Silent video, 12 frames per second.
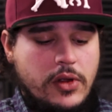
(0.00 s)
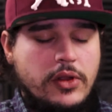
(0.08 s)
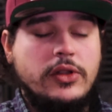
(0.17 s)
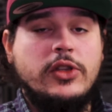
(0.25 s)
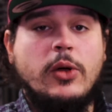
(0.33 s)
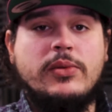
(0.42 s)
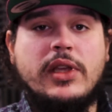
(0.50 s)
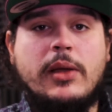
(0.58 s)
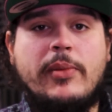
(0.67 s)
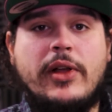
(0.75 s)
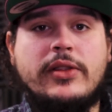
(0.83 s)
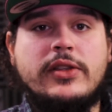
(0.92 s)
The dope thing
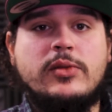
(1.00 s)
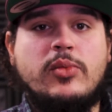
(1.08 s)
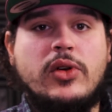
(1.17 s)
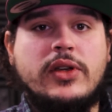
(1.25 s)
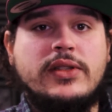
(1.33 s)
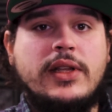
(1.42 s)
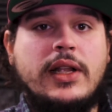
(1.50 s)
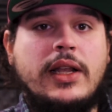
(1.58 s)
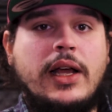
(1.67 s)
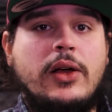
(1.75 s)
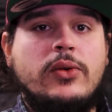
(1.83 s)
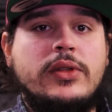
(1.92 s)
about this book is that
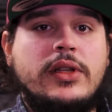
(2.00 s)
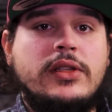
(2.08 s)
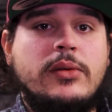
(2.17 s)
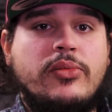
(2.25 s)
not only does